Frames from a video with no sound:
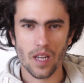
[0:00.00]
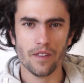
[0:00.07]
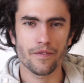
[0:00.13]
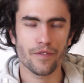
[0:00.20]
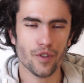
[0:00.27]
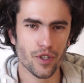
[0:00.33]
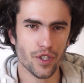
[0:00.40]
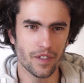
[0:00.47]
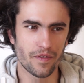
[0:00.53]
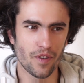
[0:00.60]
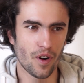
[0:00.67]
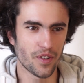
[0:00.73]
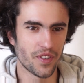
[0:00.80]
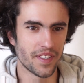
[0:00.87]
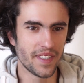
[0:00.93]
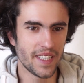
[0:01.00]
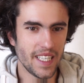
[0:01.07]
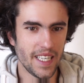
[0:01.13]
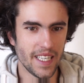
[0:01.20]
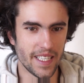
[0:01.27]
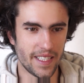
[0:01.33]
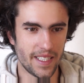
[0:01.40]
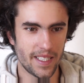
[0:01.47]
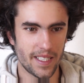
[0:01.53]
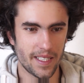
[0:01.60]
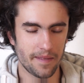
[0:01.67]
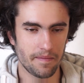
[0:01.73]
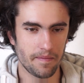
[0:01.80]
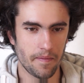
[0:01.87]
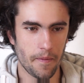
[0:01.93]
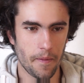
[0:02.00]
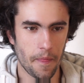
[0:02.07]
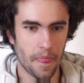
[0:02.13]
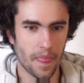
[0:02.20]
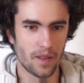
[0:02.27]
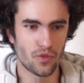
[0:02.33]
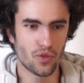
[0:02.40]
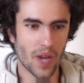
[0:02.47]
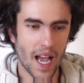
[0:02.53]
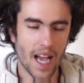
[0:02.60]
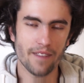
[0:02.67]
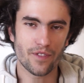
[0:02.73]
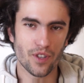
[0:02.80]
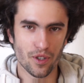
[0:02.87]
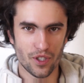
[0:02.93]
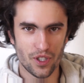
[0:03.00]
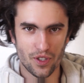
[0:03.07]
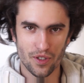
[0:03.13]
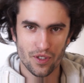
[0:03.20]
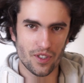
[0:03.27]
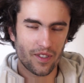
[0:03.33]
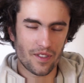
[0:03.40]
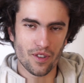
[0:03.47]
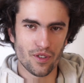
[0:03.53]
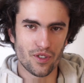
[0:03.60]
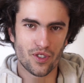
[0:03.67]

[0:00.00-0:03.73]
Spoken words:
First of all, the need to have those